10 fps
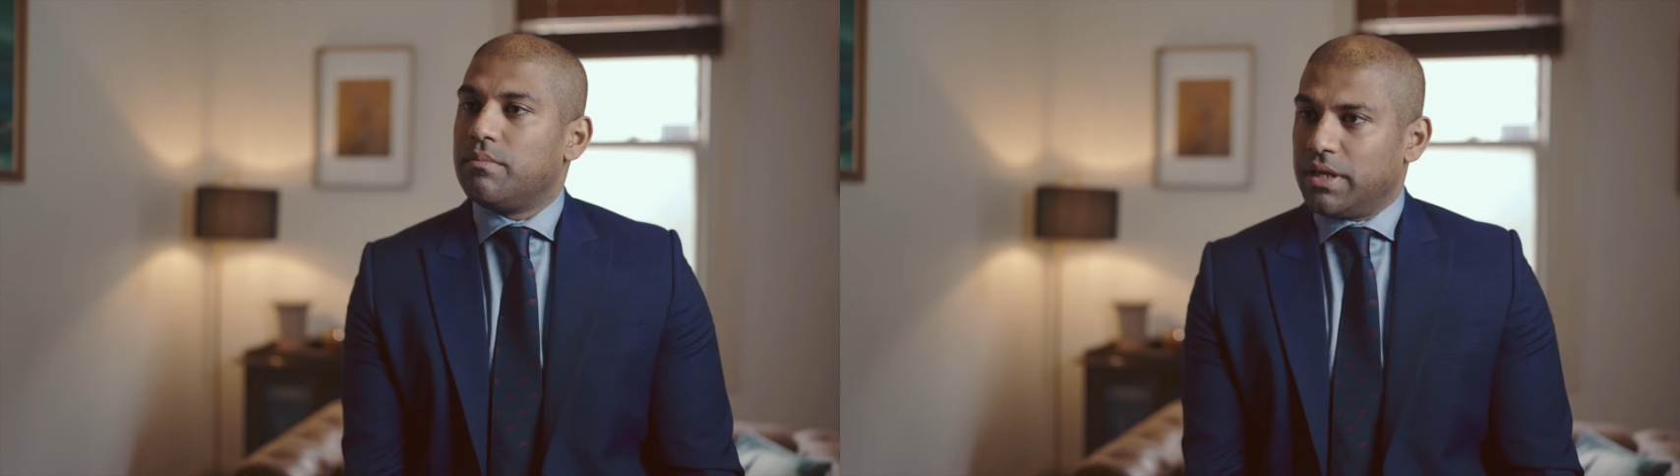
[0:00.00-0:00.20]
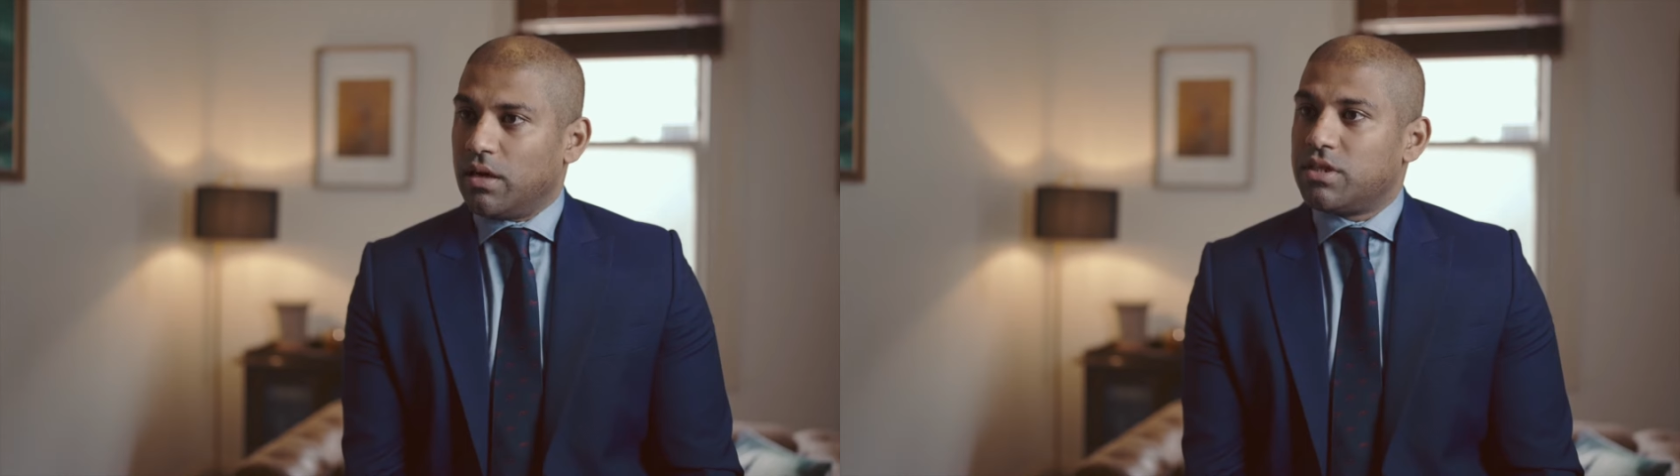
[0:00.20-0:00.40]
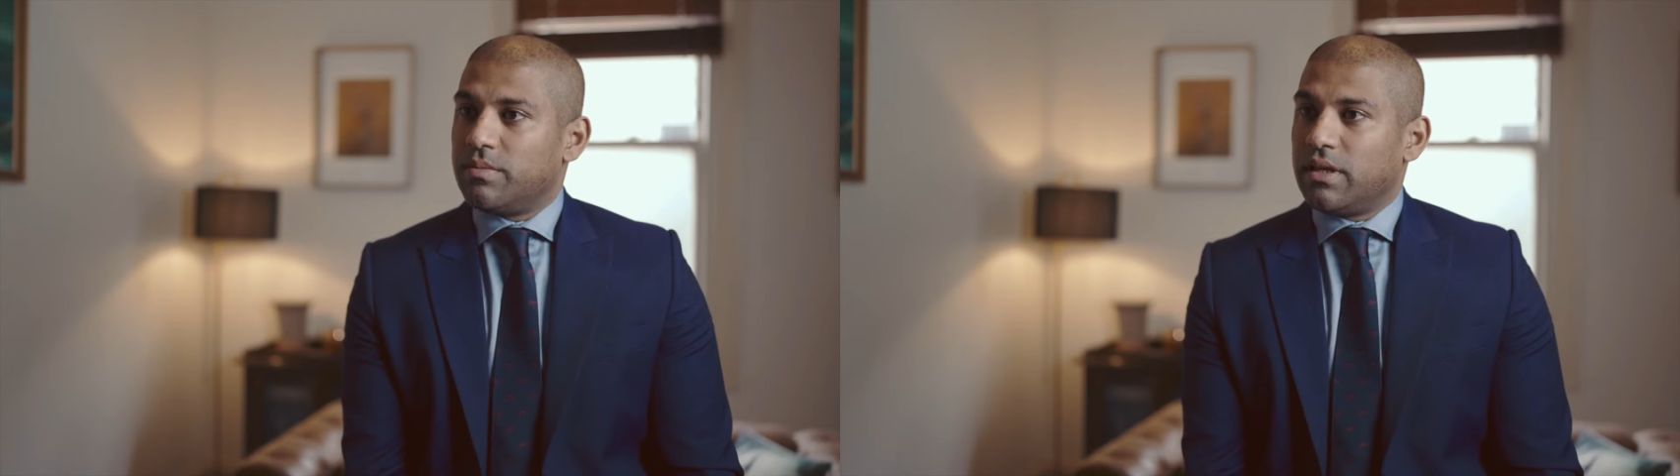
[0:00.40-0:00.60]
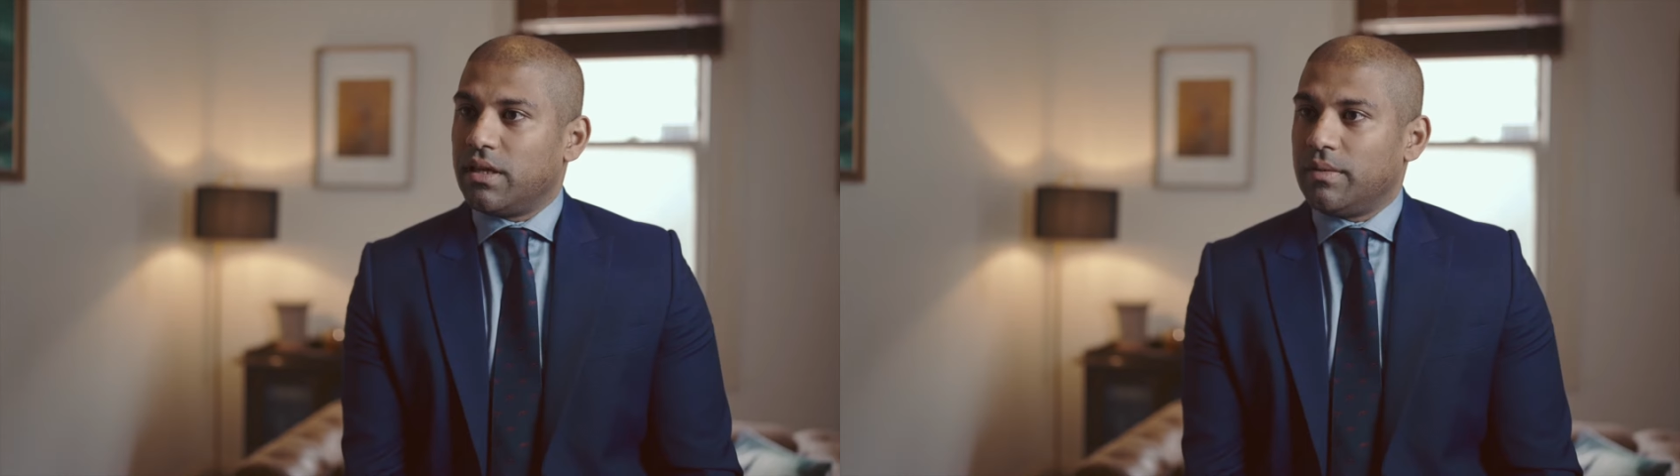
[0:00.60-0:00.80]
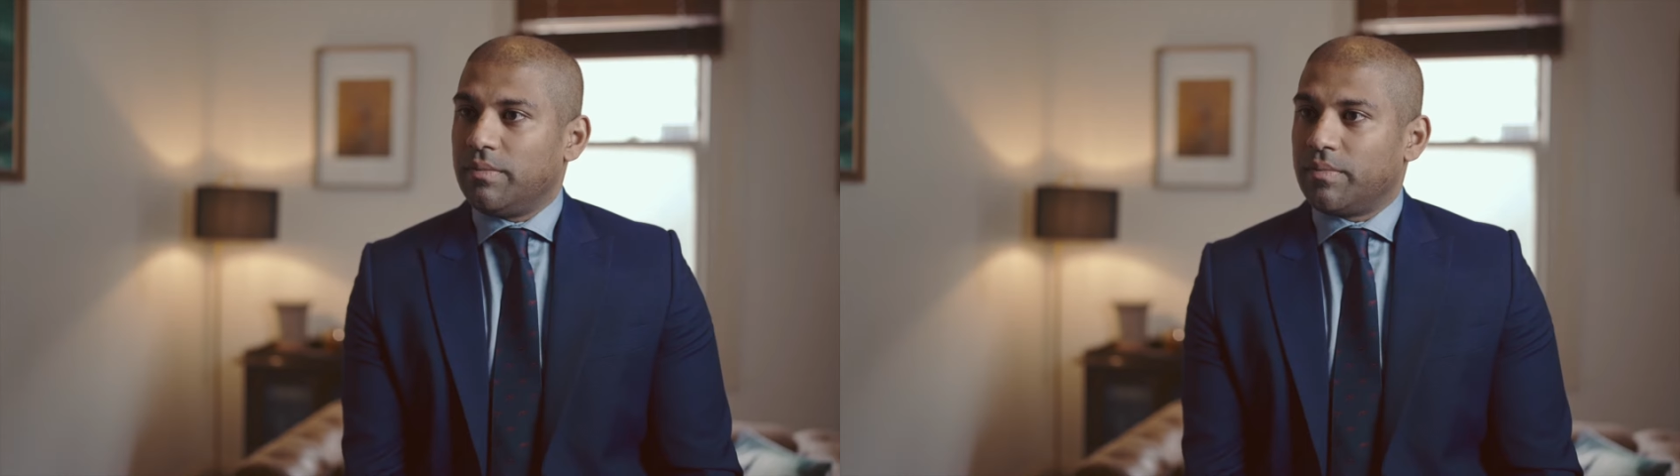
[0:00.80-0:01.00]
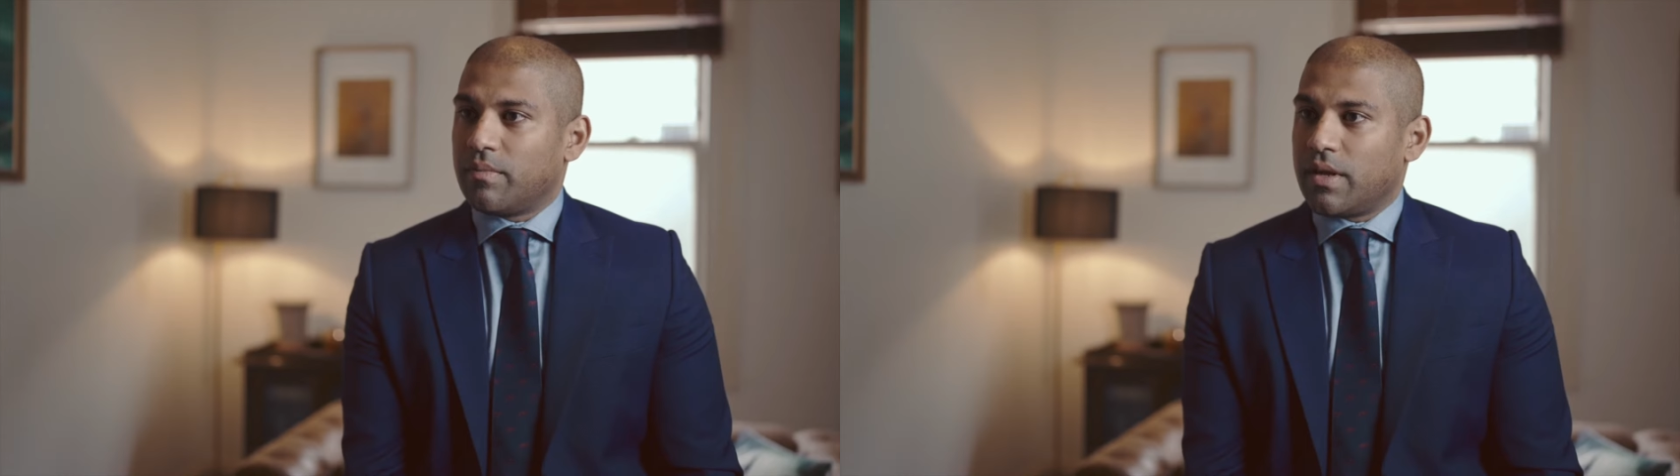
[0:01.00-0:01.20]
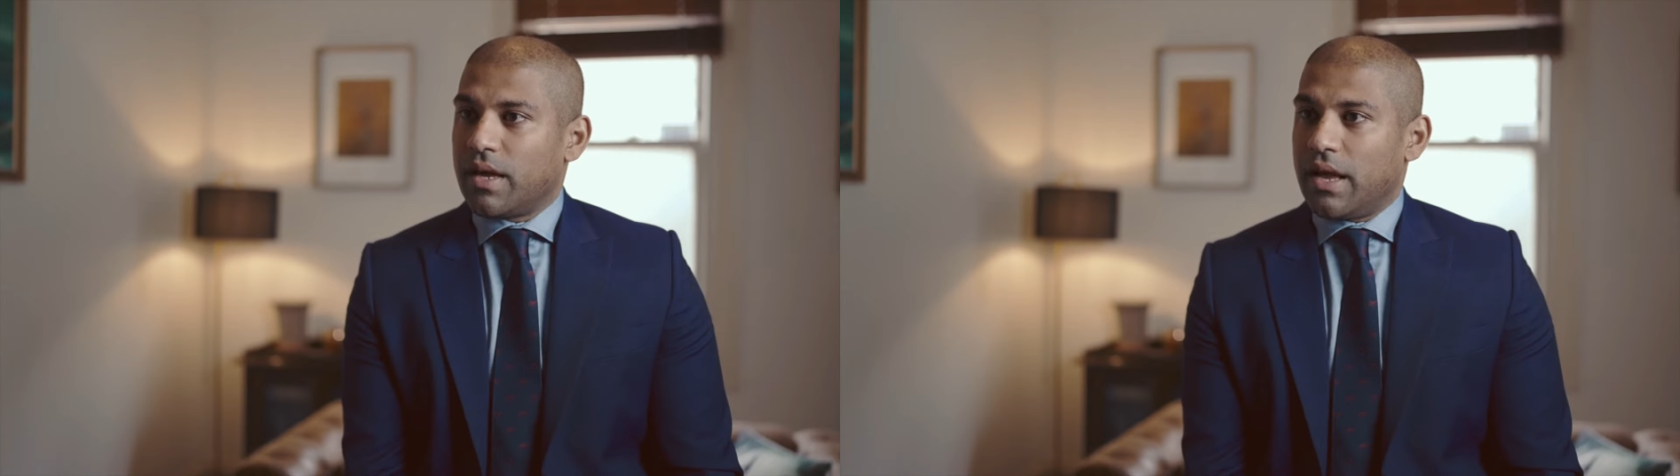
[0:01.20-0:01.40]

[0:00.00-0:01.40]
But ultimately, yeah,